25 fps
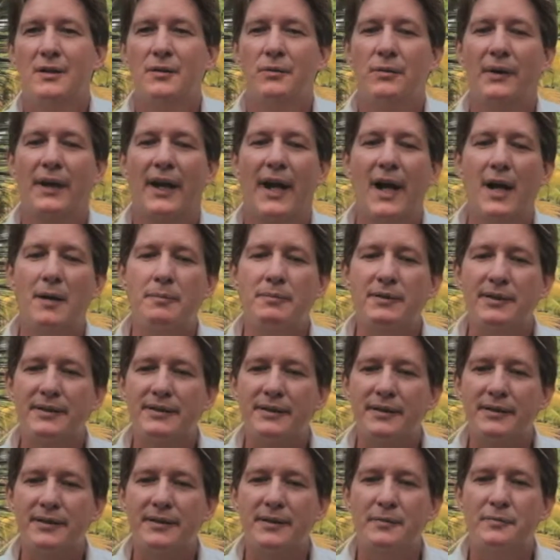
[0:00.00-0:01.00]
what
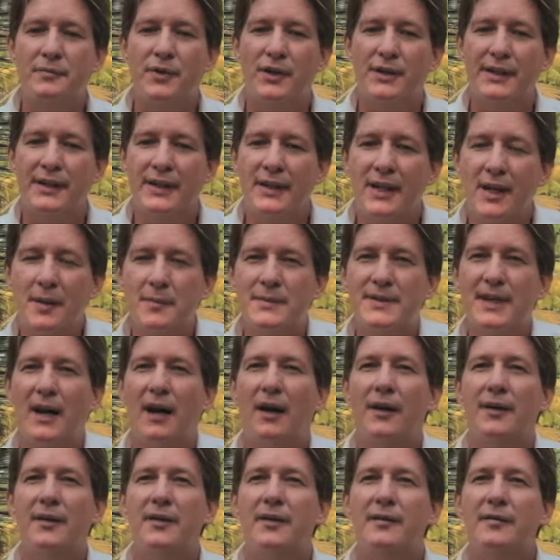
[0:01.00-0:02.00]
happens is the body comes
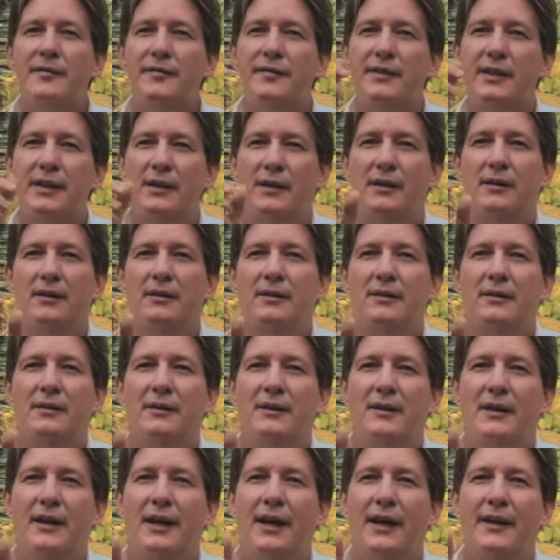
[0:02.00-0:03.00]
out of the fear
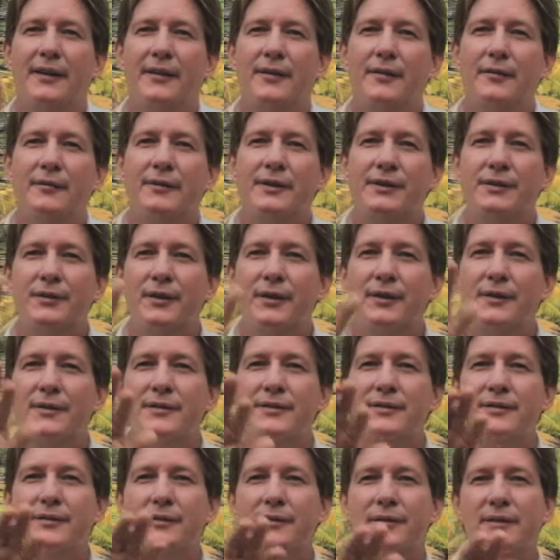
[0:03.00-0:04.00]
and it
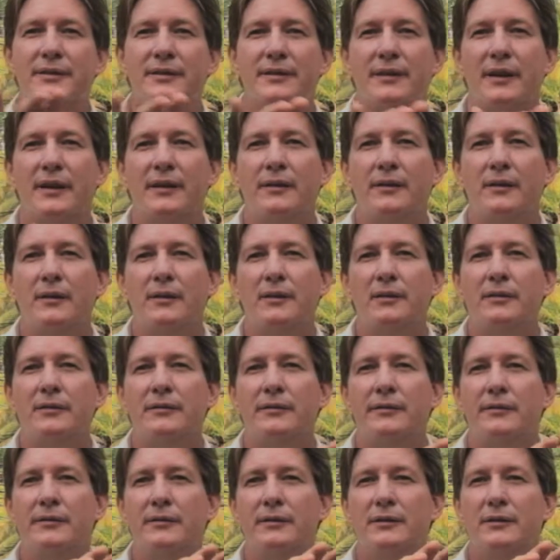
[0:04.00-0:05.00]
returns to a state of
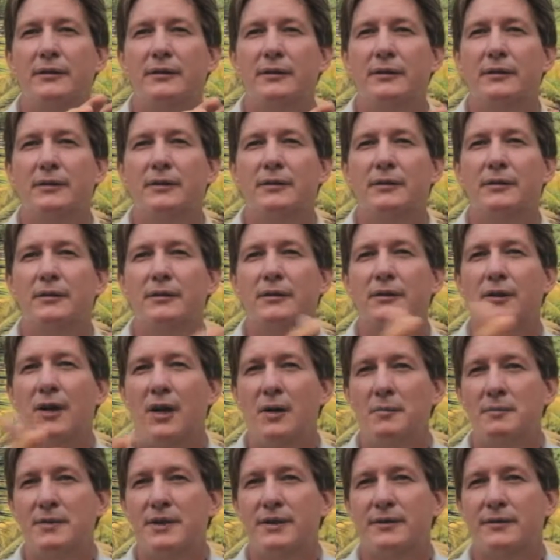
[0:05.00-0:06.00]

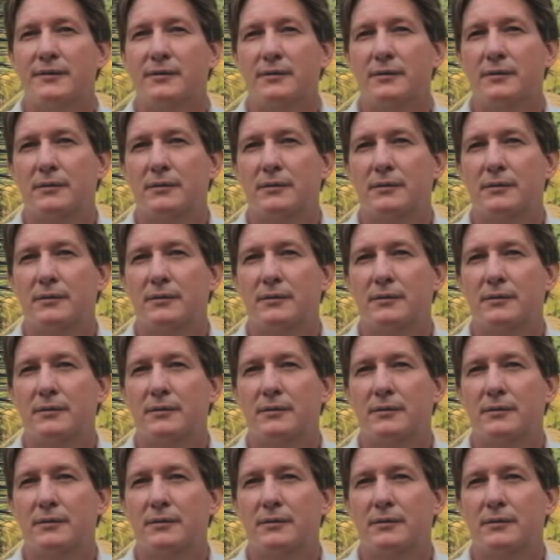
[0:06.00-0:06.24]
calmness,